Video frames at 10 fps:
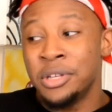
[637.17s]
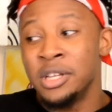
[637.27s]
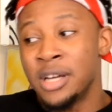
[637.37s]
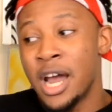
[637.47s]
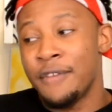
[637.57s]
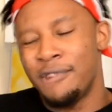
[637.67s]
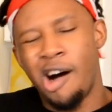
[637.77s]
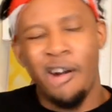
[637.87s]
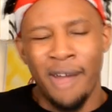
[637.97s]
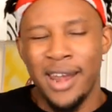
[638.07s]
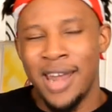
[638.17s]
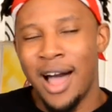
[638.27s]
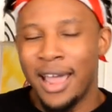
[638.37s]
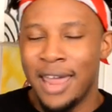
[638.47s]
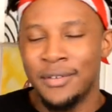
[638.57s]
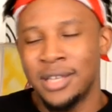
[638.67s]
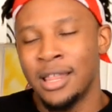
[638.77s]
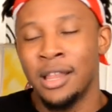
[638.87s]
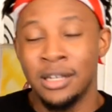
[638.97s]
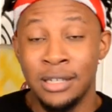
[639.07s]
They look kind of all right now. I can't even say
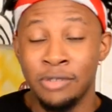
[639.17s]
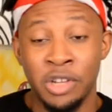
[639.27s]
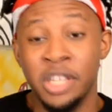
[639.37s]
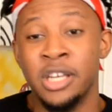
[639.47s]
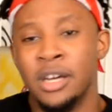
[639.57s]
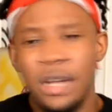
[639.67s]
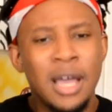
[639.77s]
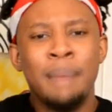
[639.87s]
they look really good.